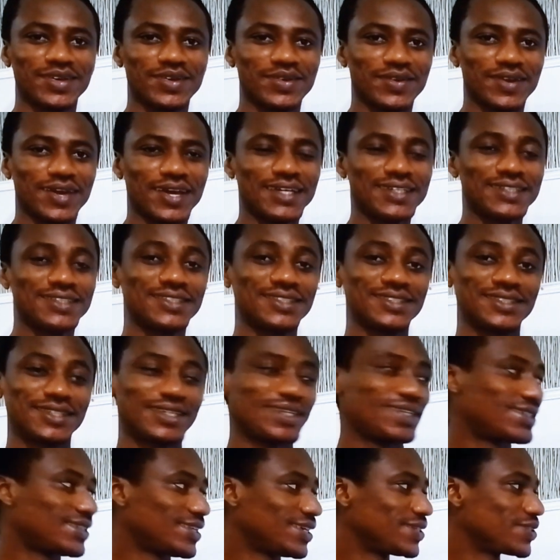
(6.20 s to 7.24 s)
Alright,
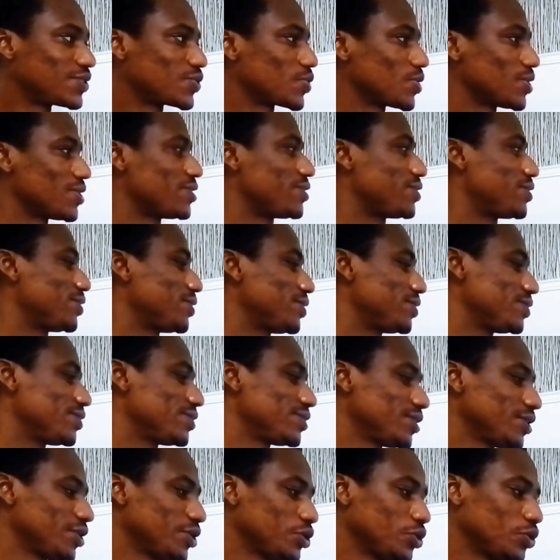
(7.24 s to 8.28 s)
in this question
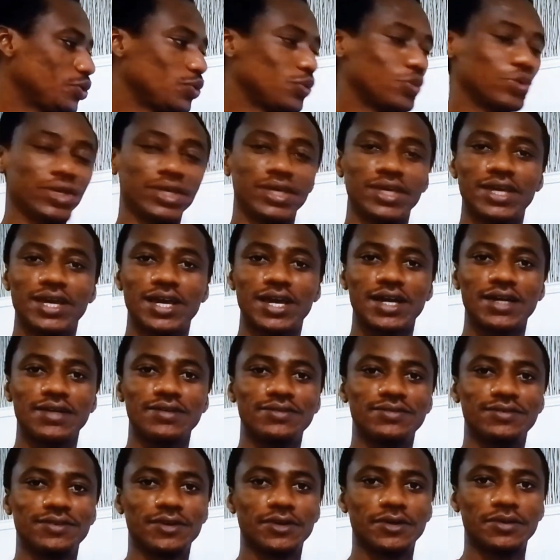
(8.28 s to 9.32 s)
we
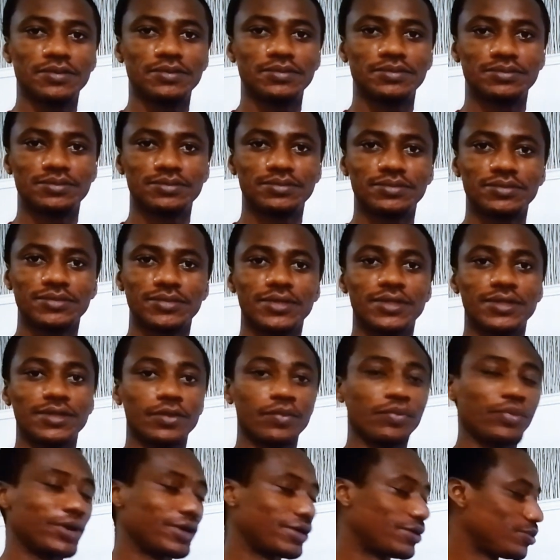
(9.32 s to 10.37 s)
have a
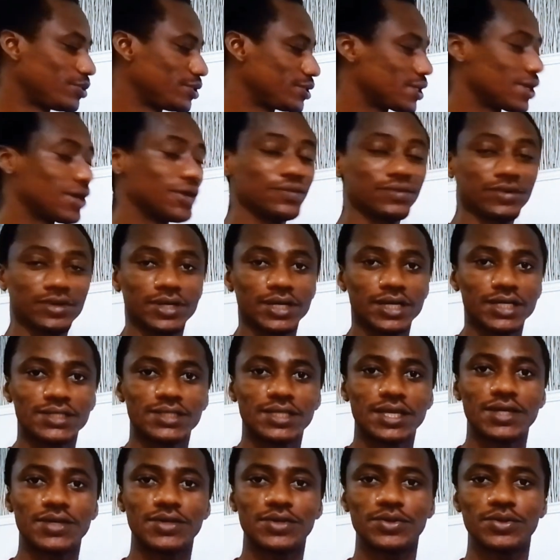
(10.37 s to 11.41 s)
perimeter of a
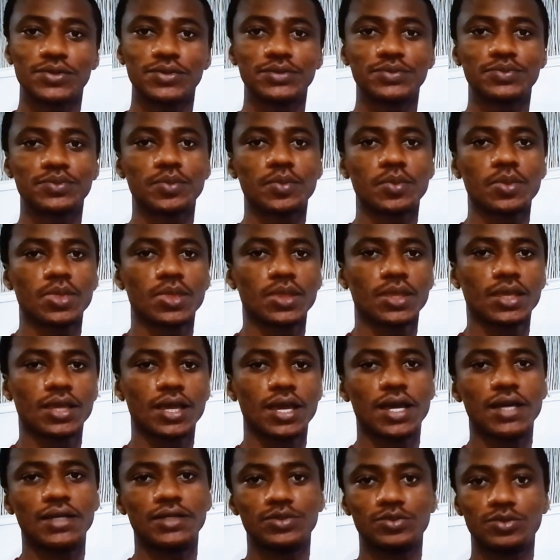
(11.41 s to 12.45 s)
rectangle
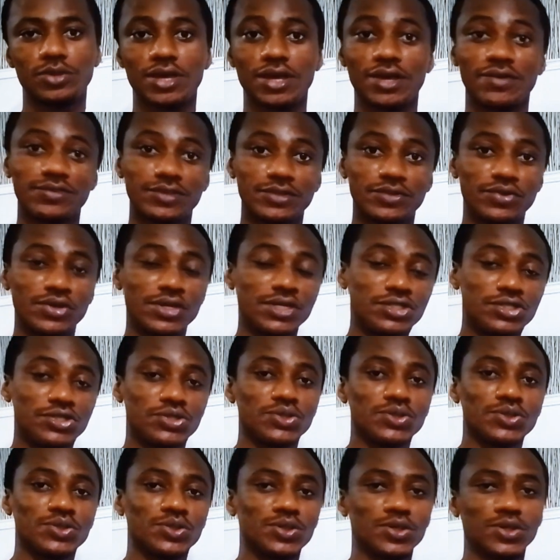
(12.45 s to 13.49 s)
and we have the
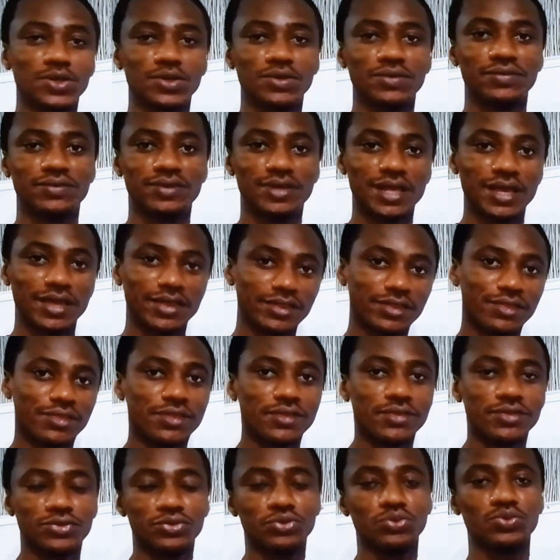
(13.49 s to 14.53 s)
ratio of length
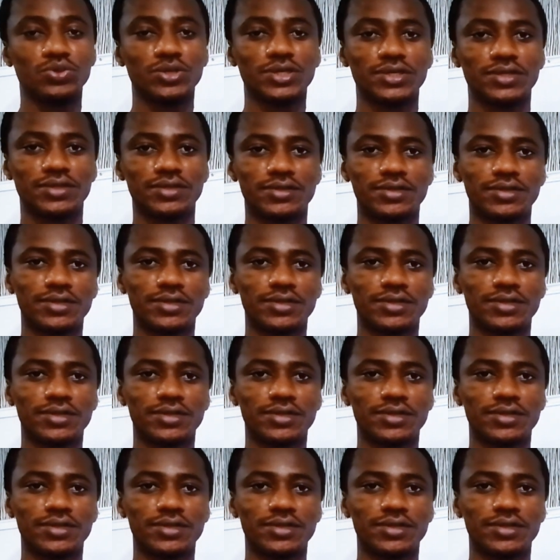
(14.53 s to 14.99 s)
to width,